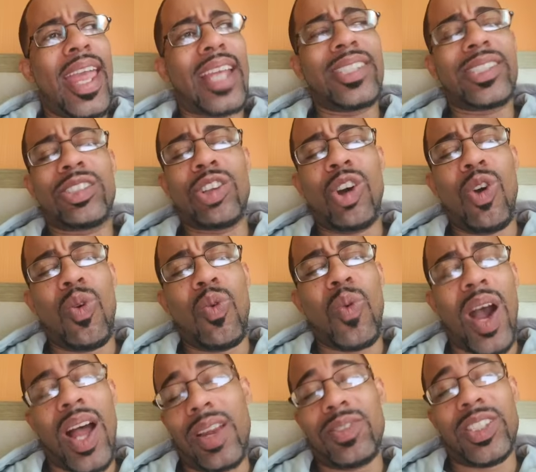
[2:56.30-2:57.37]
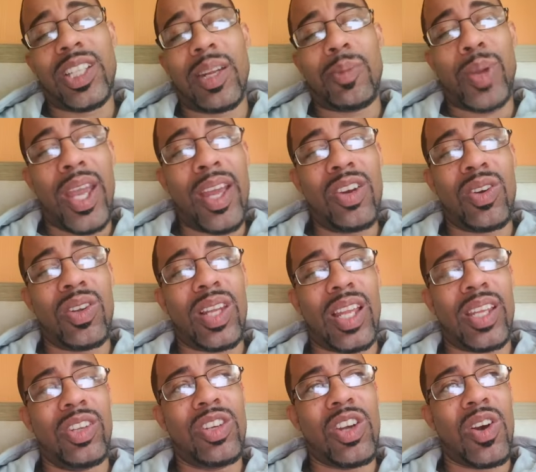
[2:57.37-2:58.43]
And so while I was on the
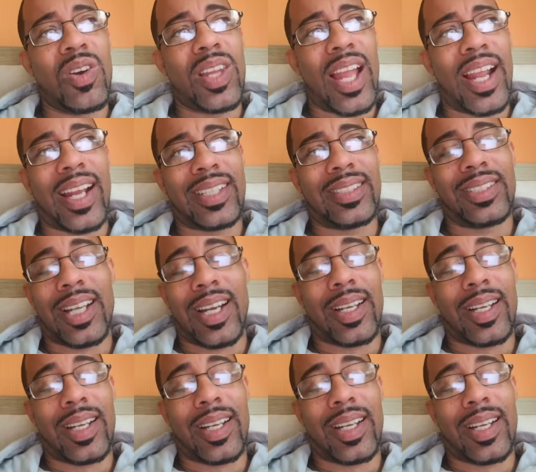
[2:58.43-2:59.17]
panel, you know, like I,